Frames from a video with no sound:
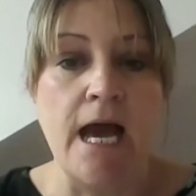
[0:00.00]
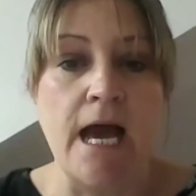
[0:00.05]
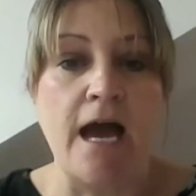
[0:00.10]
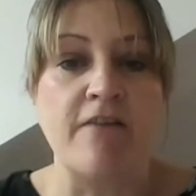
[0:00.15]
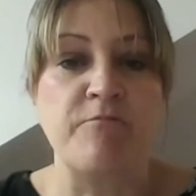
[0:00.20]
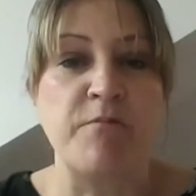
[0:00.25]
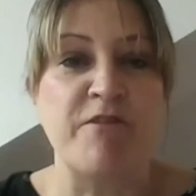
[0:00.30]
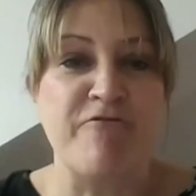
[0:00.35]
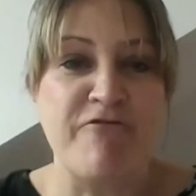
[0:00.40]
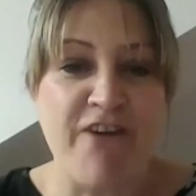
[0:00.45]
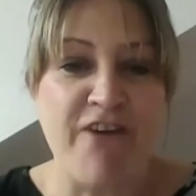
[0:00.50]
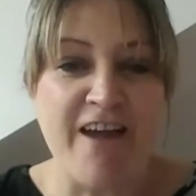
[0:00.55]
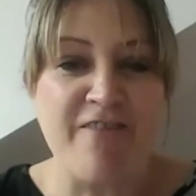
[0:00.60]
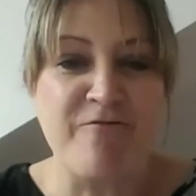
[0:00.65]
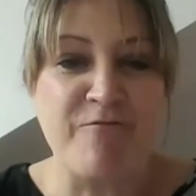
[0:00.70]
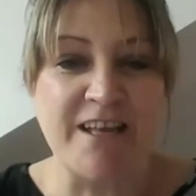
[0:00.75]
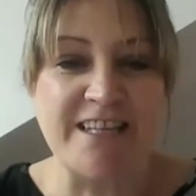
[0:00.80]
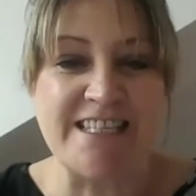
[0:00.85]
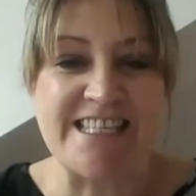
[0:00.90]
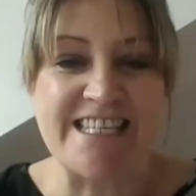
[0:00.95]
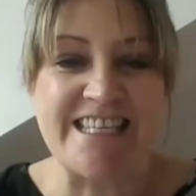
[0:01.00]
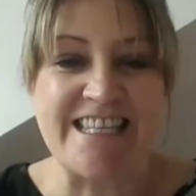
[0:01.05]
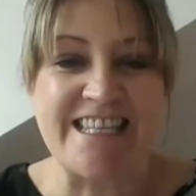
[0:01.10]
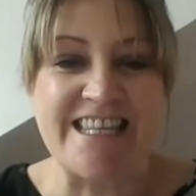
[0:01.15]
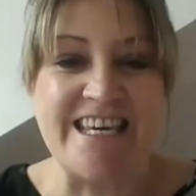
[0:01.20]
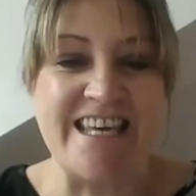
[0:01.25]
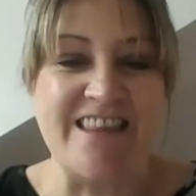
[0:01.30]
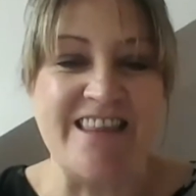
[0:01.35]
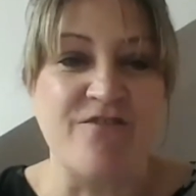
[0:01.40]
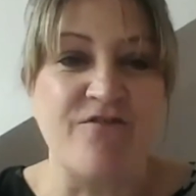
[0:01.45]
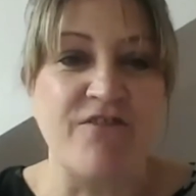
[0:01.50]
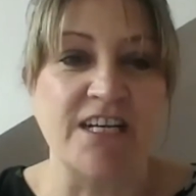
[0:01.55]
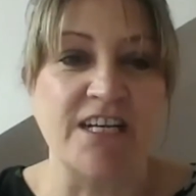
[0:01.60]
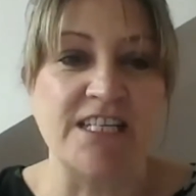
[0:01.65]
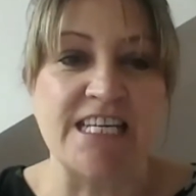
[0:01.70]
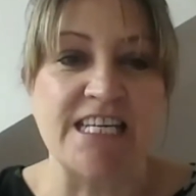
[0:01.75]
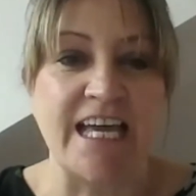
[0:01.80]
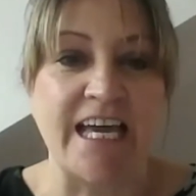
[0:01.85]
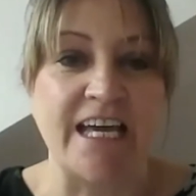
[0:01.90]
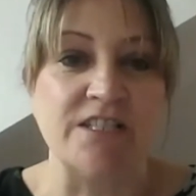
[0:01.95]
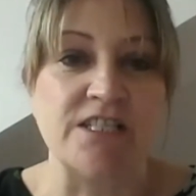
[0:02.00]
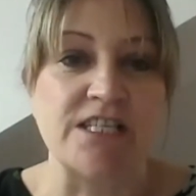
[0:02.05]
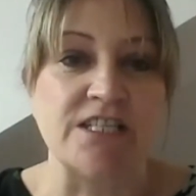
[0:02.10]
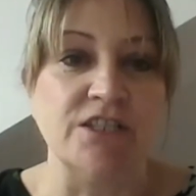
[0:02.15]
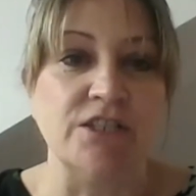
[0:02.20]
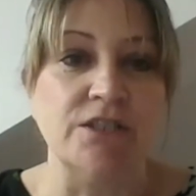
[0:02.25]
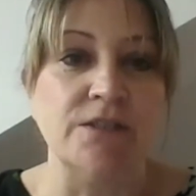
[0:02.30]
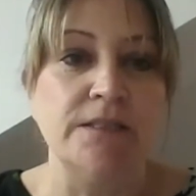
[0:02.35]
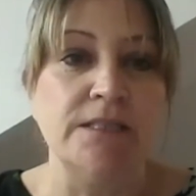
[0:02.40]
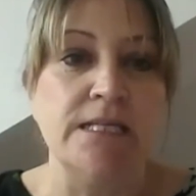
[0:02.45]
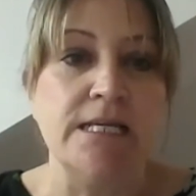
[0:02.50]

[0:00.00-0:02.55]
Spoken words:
I've been 5 months in the Funding Council.